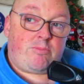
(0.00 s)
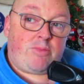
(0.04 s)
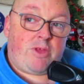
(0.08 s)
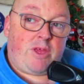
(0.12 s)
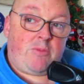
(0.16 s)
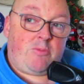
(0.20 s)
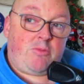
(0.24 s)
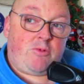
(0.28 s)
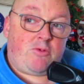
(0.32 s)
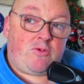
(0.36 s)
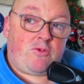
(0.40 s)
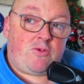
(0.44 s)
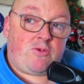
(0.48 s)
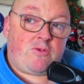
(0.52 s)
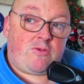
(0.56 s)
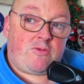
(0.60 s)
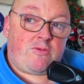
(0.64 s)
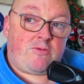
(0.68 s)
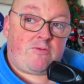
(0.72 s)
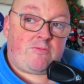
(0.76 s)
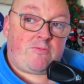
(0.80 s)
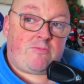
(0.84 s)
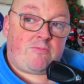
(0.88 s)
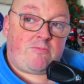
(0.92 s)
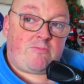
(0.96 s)
people
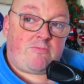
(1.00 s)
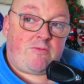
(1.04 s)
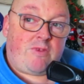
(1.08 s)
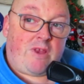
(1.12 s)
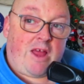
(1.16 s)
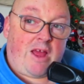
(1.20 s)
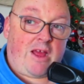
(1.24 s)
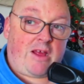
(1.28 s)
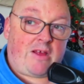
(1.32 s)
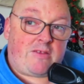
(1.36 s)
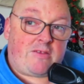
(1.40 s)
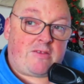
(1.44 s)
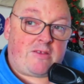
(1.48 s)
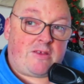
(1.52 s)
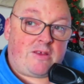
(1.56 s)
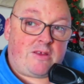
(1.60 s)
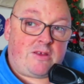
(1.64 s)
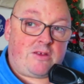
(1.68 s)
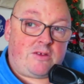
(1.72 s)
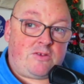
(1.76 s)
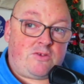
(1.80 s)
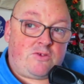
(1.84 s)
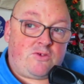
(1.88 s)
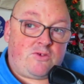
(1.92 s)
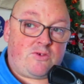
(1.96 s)
just
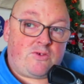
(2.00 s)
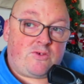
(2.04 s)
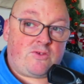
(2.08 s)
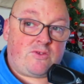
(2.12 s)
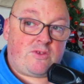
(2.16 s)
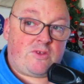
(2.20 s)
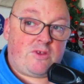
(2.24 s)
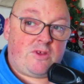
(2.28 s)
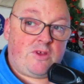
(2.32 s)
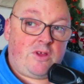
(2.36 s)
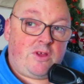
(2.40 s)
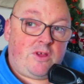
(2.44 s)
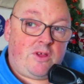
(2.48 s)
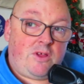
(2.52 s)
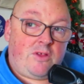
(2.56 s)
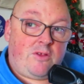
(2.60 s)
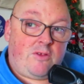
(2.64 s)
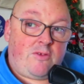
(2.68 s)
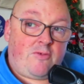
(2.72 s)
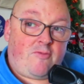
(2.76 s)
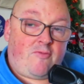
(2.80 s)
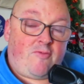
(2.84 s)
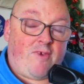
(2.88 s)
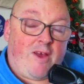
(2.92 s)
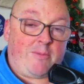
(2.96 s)
relaxing and just
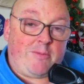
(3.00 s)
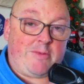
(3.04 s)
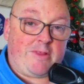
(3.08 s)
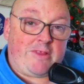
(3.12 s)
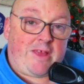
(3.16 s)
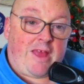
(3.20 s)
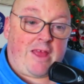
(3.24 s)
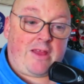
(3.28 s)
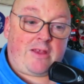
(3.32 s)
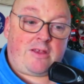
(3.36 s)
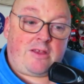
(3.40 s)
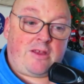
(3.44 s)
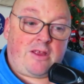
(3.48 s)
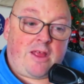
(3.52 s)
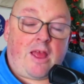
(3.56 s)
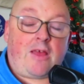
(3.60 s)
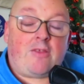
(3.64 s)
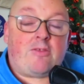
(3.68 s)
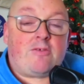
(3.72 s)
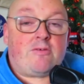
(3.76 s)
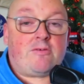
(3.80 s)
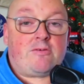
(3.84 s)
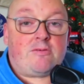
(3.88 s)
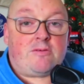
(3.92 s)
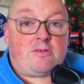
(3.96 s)
families getting
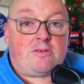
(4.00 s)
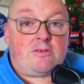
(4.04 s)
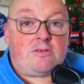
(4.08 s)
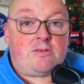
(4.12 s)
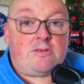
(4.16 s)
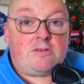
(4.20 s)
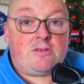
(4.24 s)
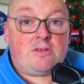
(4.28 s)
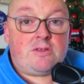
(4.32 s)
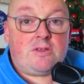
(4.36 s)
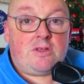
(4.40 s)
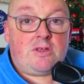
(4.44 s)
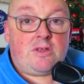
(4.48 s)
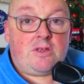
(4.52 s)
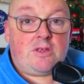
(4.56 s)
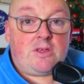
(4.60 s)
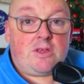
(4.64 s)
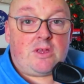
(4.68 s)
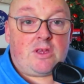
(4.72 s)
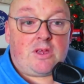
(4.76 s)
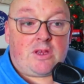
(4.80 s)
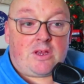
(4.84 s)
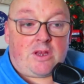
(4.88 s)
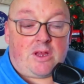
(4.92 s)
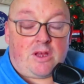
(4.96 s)
together and,
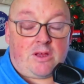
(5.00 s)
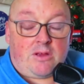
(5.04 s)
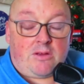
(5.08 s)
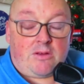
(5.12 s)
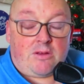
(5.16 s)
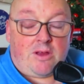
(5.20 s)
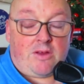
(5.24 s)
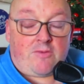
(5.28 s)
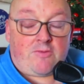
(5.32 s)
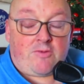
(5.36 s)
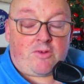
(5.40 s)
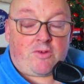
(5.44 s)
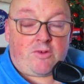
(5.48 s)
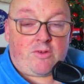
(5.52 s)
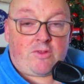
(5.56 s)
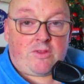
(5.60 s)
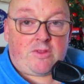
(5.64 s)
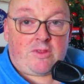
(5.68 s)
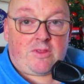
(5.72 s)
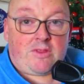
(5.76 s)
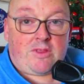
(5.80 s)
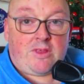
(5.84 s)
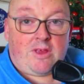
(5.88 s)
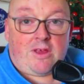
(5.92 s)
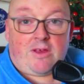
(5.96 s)
you know, having a good,
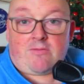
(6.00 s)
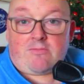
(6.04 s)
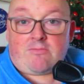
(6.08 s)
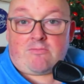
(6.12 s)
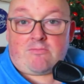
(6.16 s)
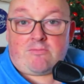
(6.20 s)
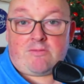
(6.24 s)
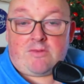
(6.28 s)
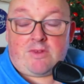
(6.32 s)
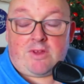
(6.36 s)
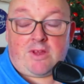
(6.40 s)
you